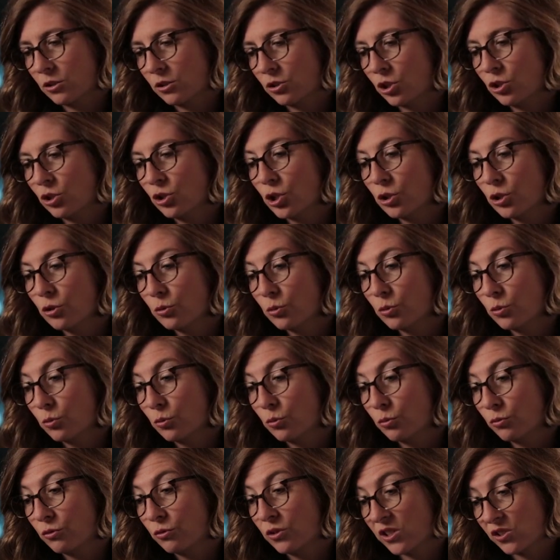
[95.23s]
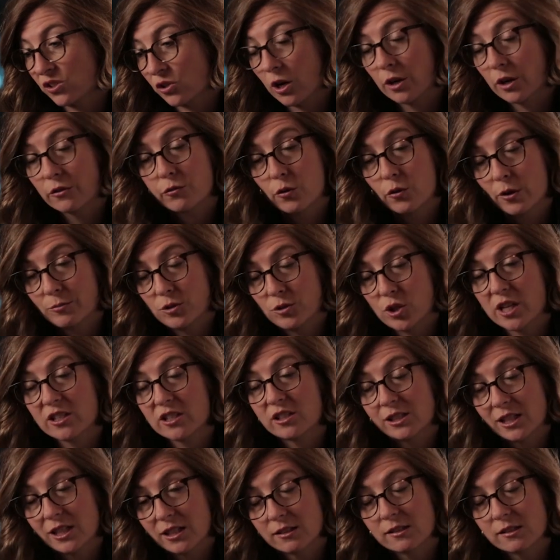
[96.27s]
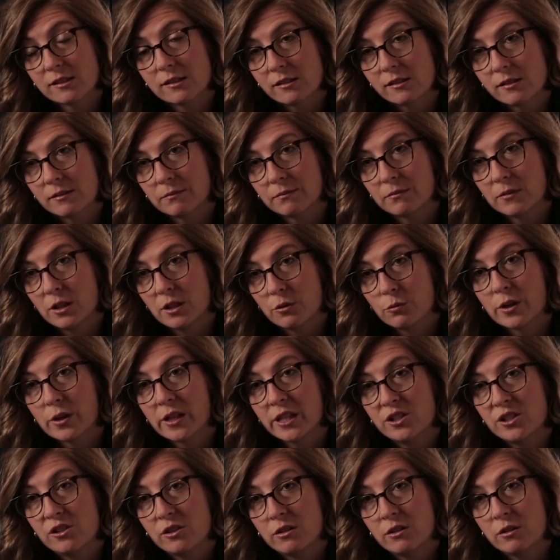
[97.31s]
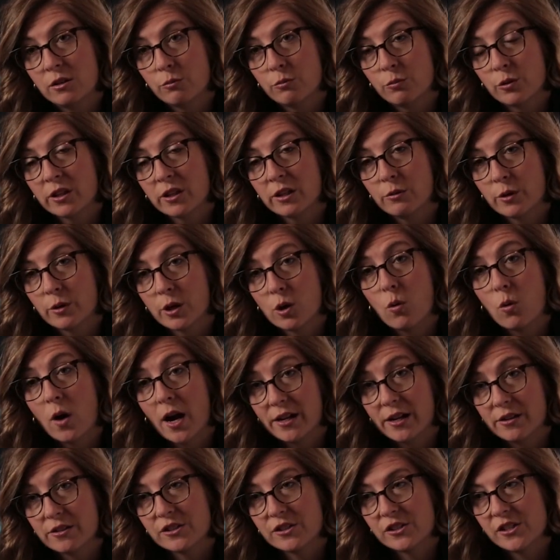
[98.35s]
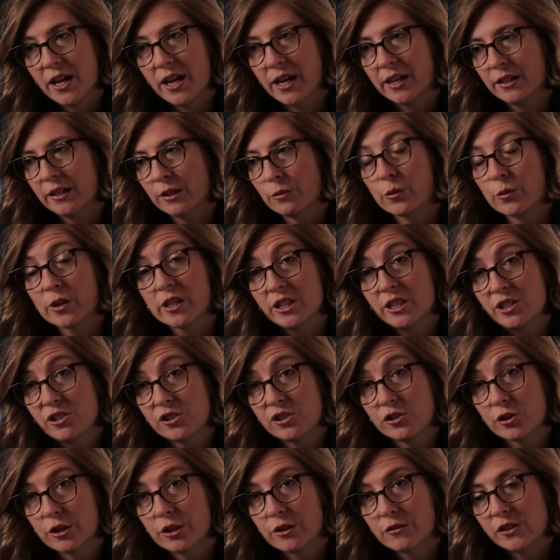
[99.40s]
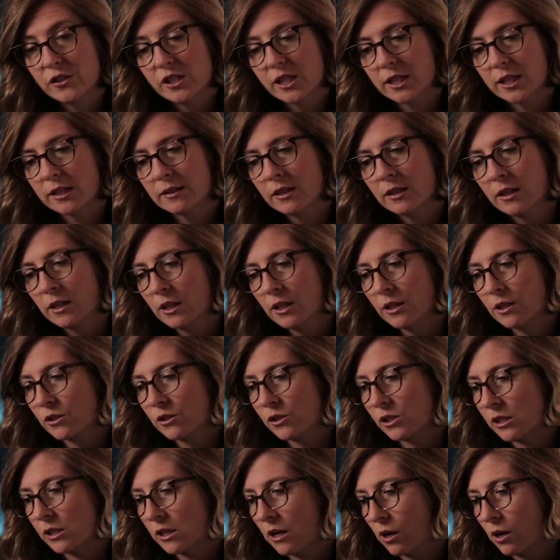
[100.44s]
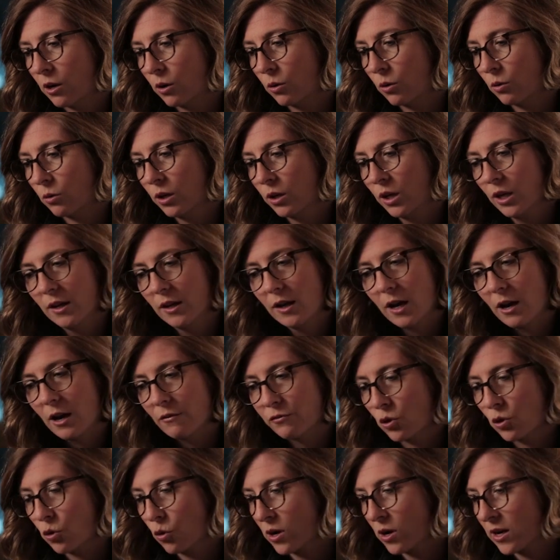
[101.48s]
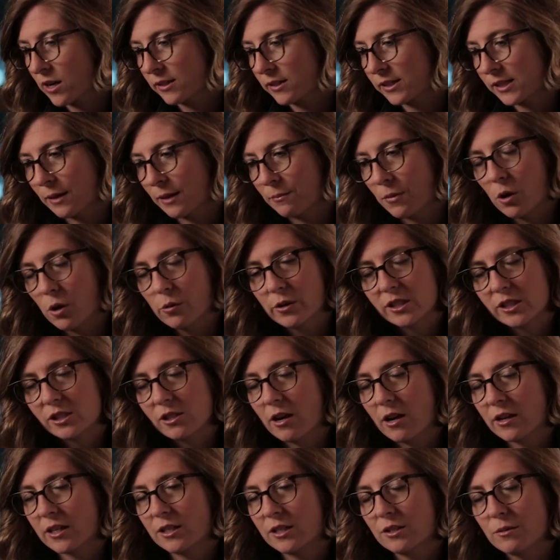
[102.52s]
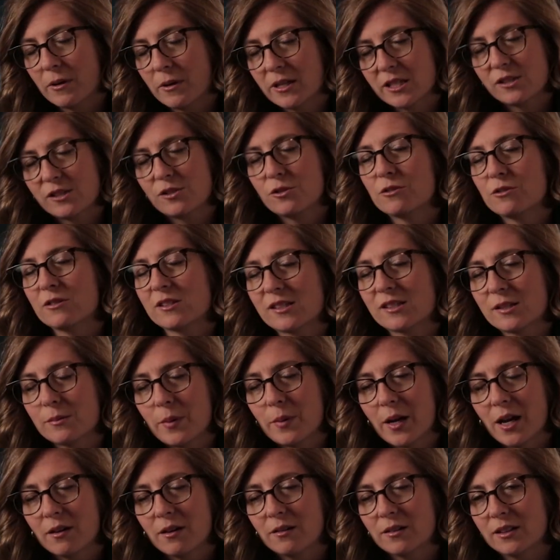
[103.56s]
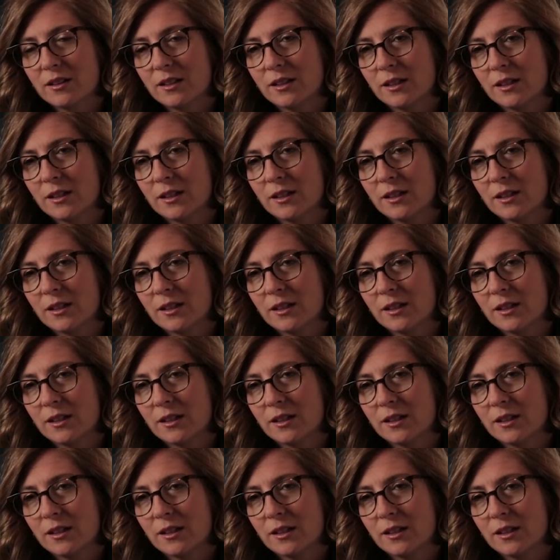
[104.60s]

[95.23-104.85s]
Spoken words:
to do this art form justice. It really requires that and really deserves it. So, of course, I'm always talking to my students about